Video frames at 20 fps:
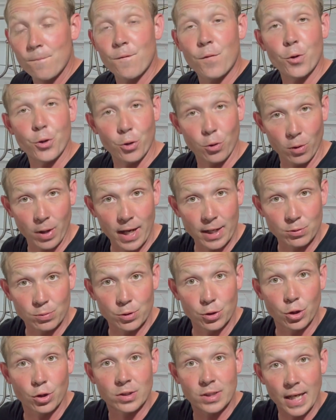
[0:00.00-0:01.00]
for your legs when
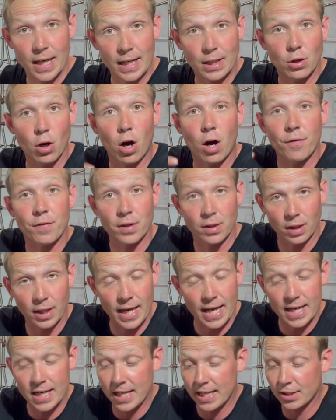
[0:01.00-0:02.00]
you go to take off and
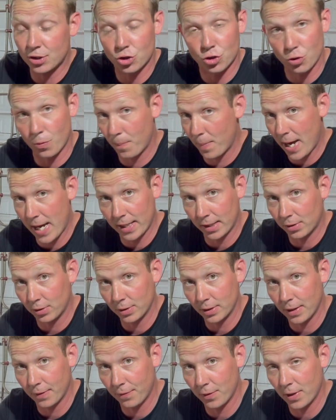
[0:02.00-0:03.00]
land. It's
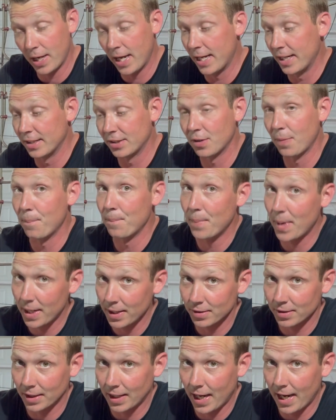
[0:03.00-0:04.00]
dramatically different and it's
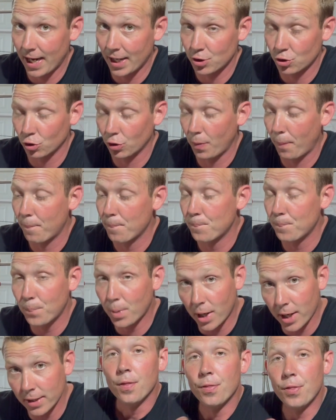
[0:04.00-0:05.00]
amazing actually.
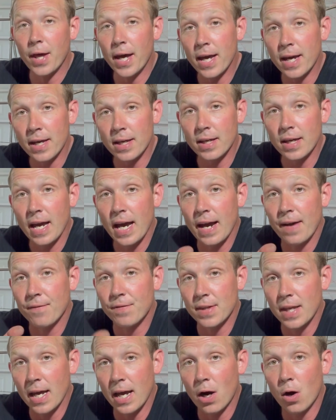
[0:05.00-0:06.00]
But they have
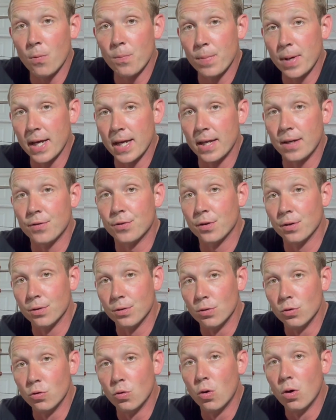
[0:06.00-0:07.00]
now made the
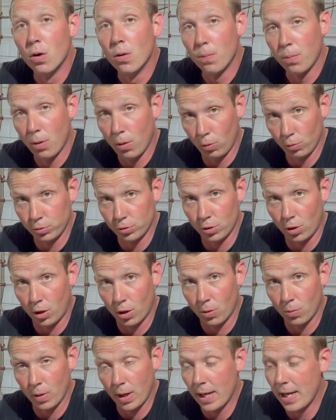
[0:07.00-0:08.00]
new
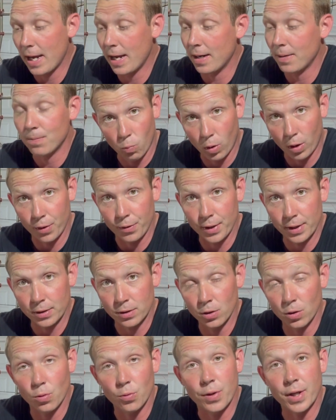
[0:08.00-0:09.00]
Pulsar, right? And what did they
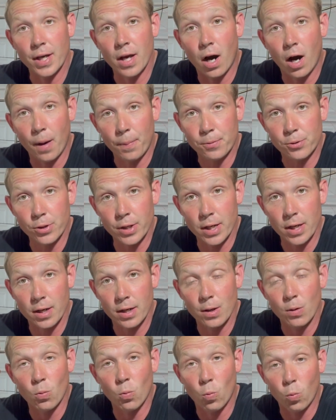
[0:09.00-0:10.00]
do? They
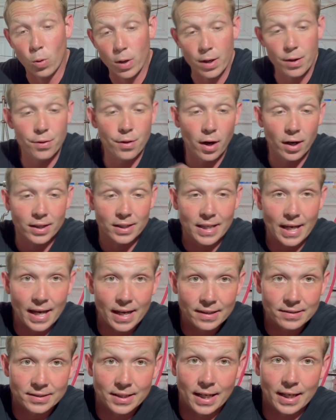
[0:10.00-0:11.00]
upgraded it with a
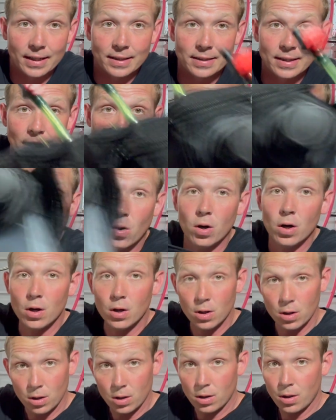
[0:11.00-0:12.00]
gas tank now
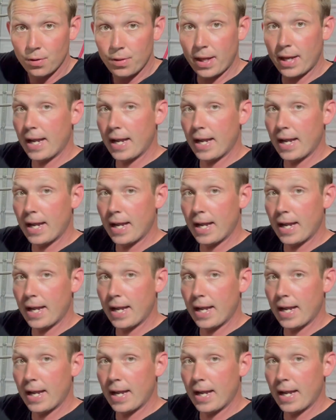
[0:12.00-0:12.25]
that